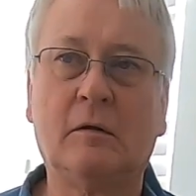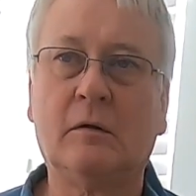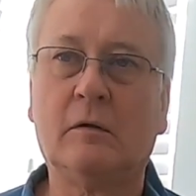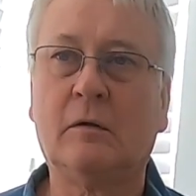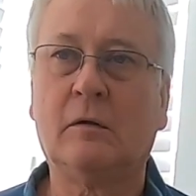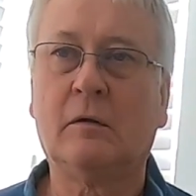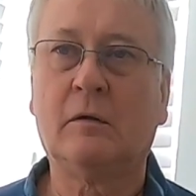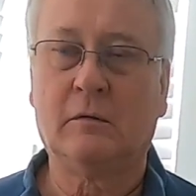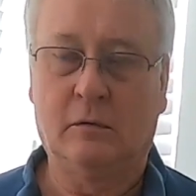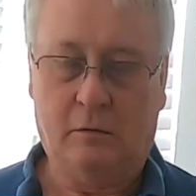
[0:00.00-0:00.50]

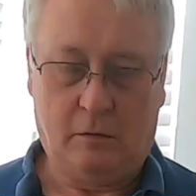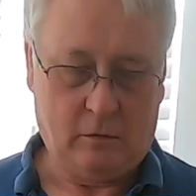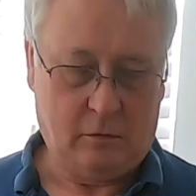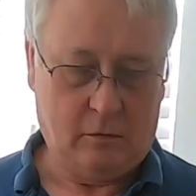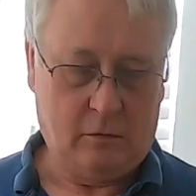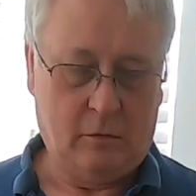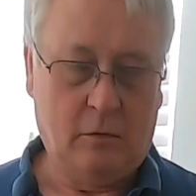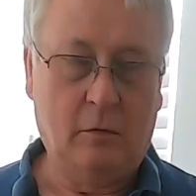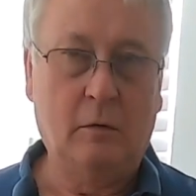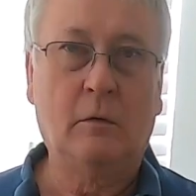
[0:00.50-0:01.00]
Yeah, because
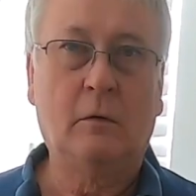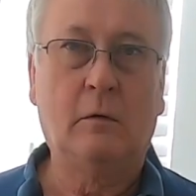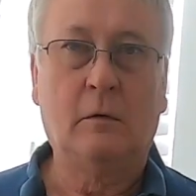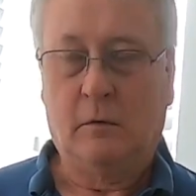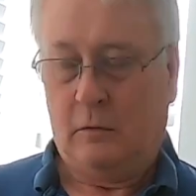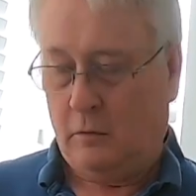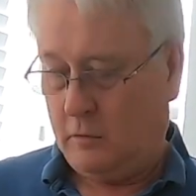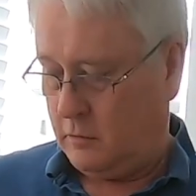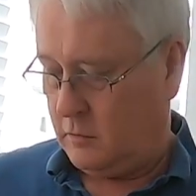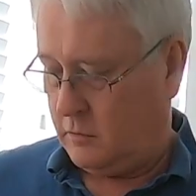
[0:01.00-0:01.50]
yucky bits
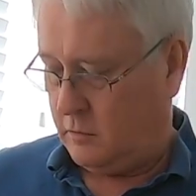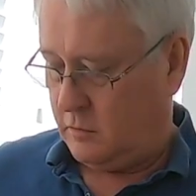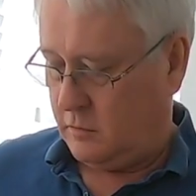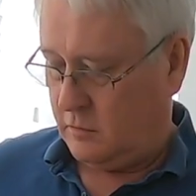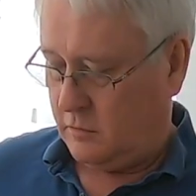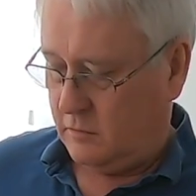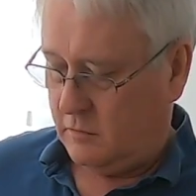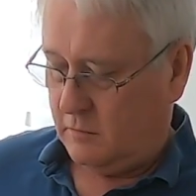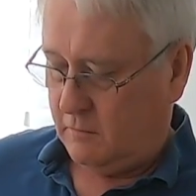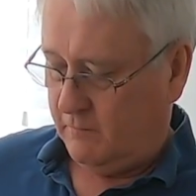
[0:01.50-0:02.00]
could lead
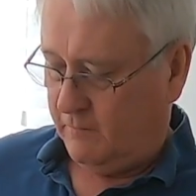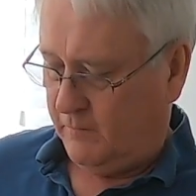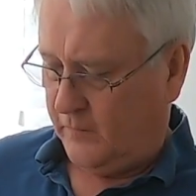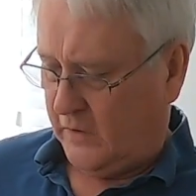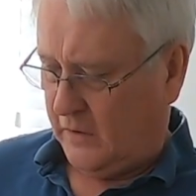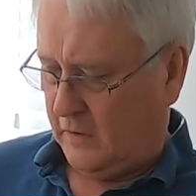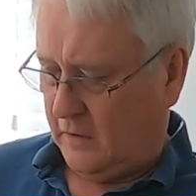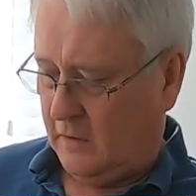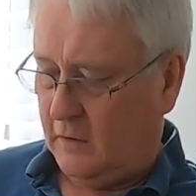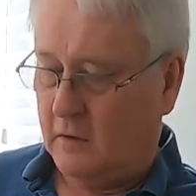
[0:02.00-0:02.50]
to
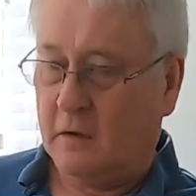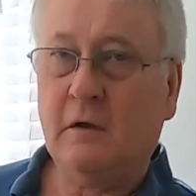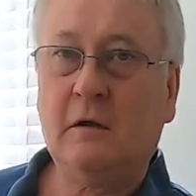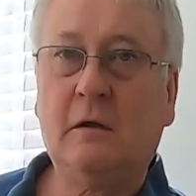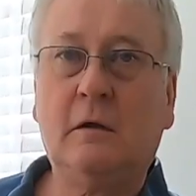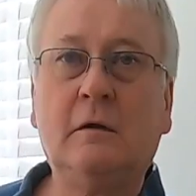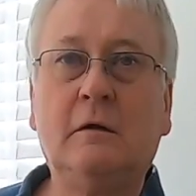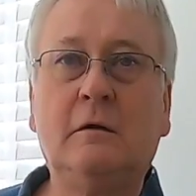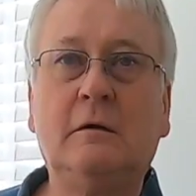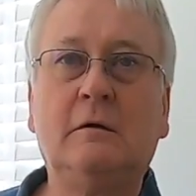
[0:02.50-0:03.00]

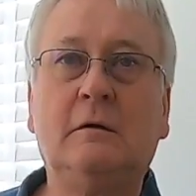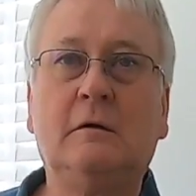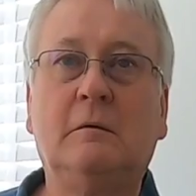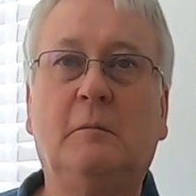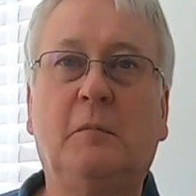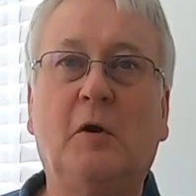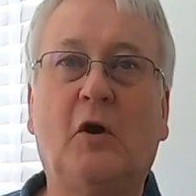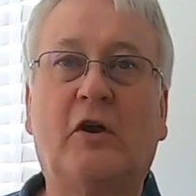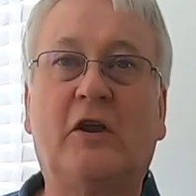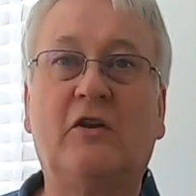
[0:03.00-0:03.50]

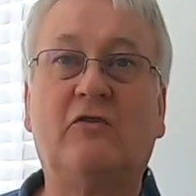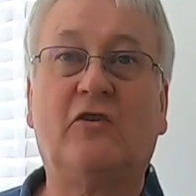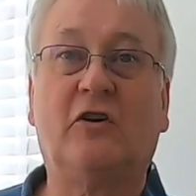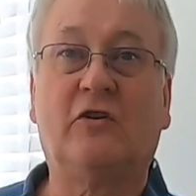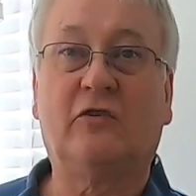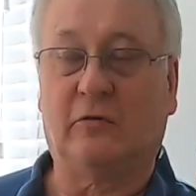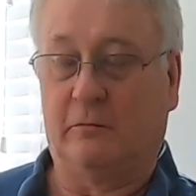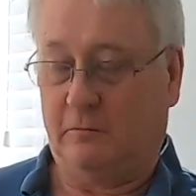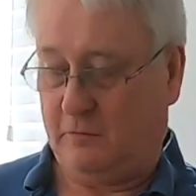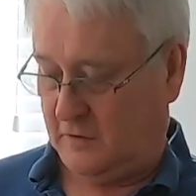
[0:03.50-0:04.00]

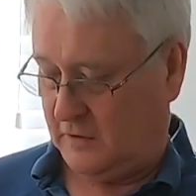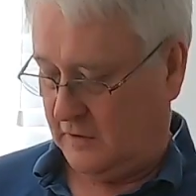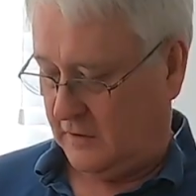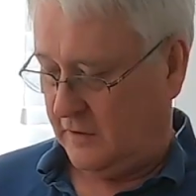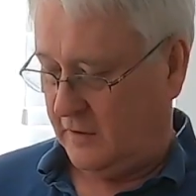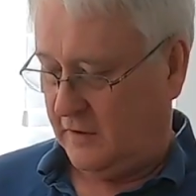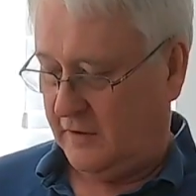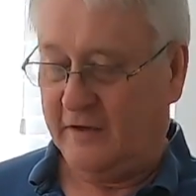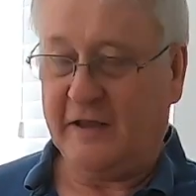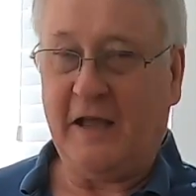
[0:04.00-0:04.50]
blockages.
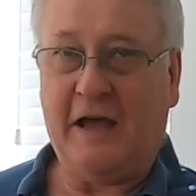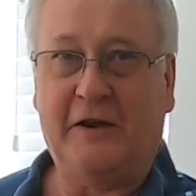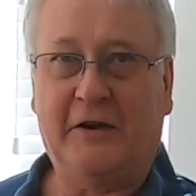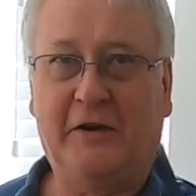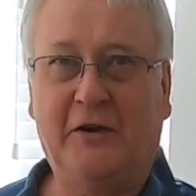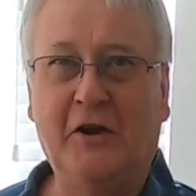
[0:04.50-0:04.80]
Yeah,